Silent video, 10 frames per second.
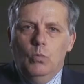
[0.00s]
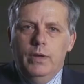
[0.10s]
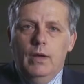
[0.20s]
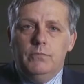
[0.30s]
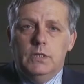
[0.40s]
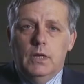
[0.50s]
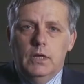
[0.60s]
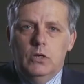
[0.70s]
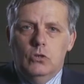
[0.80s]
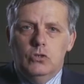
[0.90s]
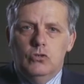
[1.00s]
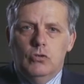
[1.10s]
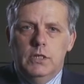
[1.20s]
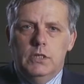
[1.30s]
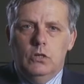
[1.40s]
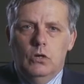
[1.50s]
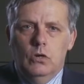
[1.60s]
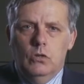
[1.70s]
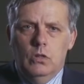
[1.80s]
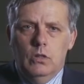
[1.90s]
We have today concentrated
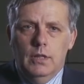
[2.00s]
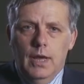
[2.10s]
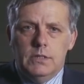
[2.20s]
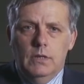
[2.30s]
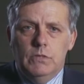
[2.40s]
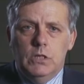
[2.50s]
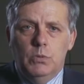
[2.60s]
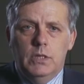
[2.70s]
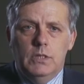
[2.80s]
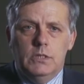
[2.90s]
on the activity within the